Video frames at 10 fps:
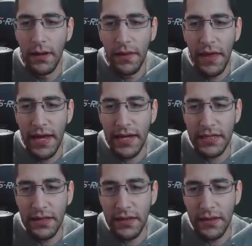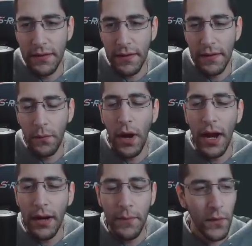That's the
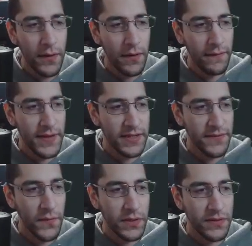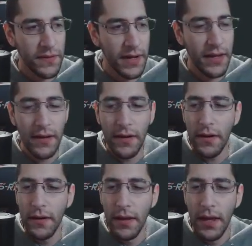y component of this force right
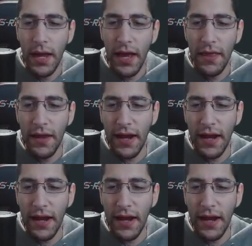here. And then I